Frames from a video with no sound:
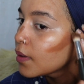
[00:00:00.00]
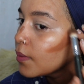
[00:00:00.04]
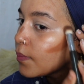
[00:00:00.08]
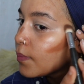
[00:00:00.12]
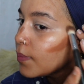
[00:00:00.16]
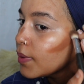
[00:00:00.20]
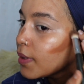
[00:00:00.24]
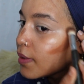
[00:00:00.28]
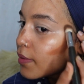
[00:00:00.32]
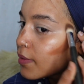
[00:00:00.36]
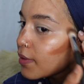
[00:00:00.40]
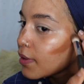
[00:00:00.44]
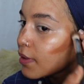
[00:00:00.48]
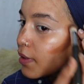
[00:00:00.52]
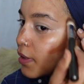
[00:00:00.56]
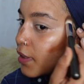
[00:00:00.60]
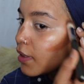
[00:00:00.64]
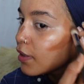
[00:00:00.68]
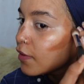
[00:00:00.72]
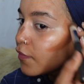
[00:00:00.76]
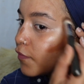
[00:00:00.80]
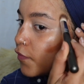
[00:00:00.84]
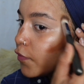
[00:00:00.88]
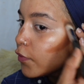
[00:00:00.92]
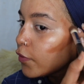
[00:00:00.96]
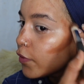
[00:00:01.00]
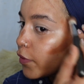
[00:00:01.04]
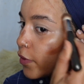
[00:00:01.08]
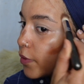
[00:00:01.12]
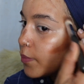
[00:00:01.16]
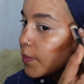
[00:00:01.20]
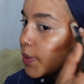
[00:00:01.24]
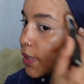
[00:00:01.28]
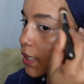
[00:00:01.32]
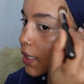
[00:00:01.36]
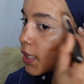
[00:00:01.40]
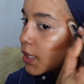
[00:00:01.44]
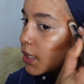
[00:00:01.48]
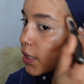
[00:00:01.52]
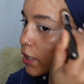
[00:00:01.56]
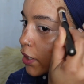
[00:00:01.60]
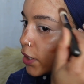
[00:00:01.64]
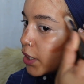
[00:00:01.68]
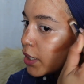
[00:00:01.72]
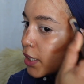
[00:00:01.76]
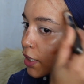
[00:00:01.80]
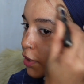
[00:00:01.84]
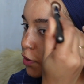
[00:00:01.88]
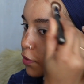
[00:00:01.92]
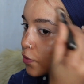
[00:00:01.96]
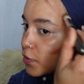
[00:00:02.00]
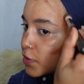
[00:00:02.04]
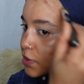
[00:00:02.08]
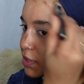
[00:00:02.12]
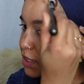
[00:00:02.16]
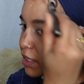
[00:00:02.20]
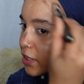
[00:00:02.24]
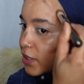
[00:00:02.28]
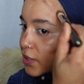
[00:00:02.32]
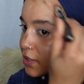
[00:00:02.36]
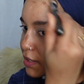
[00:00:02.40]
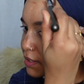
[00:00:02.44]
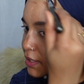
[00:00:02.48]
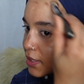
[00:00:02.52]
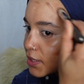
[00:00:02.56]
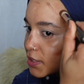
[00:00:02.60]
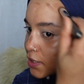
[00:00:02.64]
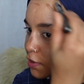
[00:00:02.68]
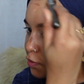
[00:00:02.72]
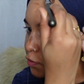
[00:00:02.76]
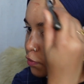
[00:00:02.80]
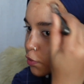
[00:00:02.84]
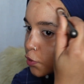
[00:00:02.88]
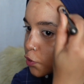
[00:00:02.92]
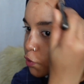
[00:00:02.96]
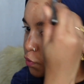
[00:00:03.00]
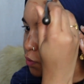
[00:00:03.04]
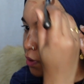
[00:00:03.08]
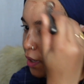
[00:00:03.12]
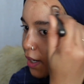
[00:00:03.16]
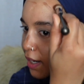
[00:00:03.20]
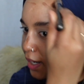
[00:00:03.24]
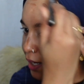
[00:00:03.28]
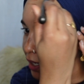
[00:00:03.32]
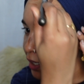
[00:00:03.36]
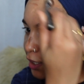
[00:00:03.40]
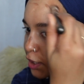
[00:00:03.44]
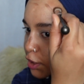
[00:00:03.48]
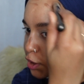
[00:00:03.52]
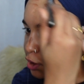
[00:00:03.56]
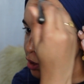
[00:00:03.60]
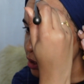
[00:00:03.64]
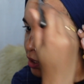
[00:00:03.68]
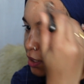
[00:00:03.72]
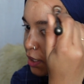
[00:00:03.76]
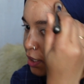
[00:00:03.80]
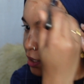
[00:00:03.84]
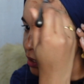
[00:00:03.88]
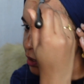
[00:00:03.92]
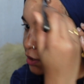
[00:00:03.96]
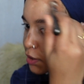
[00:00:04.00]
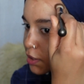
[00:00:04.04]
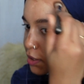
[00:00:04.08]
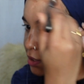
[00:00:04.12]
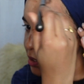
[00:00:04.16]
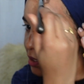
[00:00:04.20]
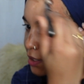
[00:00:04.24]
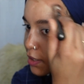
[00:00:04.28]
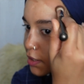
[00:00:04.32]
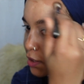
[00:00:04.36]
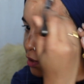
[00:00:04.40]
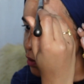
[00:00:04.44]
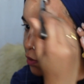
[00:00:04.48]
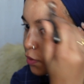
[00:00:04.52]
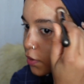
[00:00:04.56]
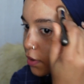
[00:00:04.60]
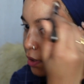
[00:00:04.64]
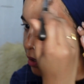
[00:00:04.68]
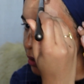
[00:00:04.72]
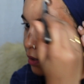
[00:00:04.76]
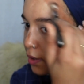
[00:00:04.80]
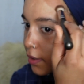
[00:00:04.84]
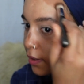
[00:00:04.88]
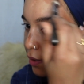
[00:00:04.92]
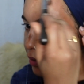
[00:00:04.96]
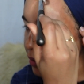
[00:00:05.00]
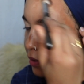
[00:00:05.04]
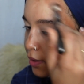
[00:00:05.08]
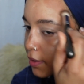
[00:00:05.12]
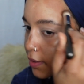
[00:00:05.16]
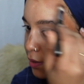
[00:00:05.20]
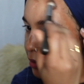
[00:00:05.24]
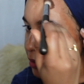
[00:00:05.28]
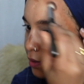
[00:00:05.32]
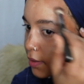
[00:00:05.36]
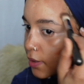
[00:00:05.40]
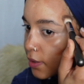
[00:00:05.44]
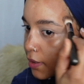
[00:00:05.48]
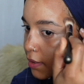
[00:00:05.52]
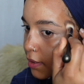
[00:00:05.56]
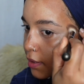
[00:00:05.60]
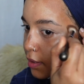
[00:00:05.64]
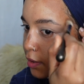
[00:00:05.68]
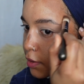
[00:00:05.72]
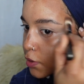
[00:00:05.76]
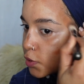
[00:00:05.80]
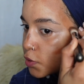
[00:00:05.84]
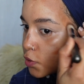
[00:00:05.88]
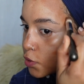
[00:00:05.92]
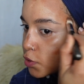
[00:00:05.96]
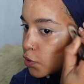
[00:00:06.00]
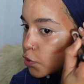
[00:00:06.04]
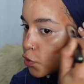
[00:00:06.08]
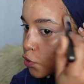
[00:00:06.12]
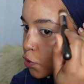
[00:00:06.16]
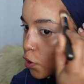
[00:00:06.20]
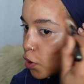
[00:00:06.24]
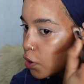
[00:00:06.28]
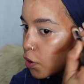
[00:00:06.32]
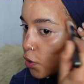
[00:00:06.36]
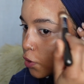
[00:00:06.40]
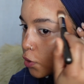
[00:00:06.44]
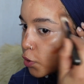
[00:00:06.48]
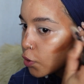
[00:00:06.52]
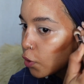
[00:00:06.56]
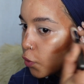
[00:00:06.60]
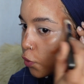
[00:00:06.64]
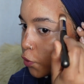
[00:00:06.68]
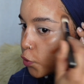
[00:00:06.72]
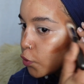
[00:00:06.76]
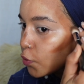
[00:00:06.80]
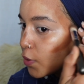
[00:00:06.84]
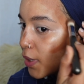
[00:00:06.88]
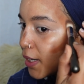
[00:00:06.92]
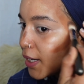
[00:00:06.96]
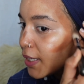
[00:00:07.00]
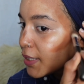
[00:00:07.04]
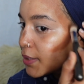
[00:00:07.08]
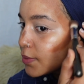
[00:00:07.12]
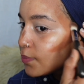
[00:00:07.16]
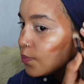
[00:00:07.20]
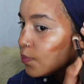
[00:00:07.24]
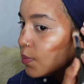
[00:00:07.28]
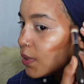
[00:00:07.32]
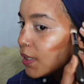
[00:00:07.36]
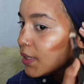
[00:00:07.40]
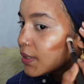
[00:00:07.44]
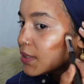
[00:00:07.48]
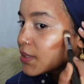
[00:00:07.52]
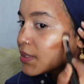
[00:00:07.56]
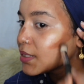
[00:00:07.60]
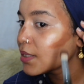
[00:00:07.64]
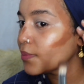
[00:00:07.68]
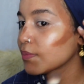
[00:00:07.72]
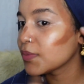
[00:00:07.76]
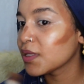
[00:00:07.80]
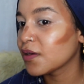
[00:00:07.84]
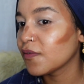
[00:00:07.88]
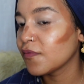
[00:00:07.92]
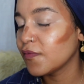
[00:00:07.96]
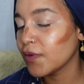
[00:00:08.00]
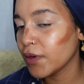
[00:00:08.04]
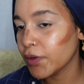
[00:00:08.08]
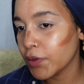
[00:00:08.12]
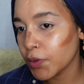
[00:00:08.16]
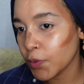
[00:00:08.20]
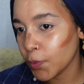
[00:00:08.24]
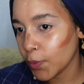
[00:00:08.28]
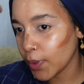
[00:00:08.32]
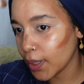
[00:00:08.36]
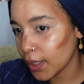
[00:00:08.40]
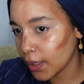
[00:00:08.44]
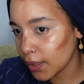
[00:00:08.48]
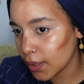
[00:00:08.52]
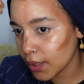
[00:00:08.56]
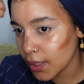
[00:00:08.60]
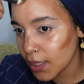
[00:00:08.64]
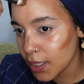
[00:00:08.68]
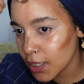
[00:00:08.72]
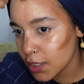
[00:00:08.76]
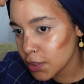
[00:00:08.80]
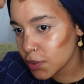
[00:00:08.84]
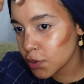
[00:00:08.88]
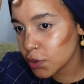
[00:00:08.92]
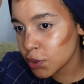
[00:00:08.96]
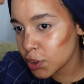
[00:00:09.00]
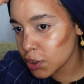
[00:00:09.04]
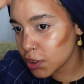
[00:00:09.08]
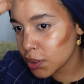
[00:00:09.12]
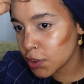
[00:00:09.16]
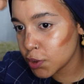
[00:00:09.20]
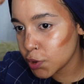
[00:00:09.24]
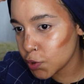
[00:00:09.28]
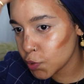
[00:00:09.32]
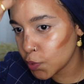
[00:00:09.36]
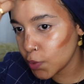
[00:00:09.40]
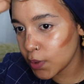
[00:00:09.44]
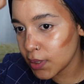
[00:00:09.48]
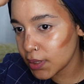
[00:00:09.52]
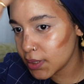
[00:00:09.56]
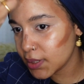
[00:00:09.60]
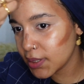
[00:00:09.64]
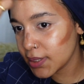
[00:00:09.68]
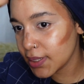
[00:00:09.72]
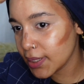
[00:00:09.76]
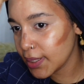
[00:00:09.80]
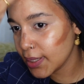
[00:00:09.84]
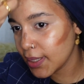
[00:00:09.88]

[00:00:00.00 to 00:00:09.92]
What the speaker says: basically if you're a beginner and you're scared things look too harsh, things look too strong, or you can't blend something very well. So just do it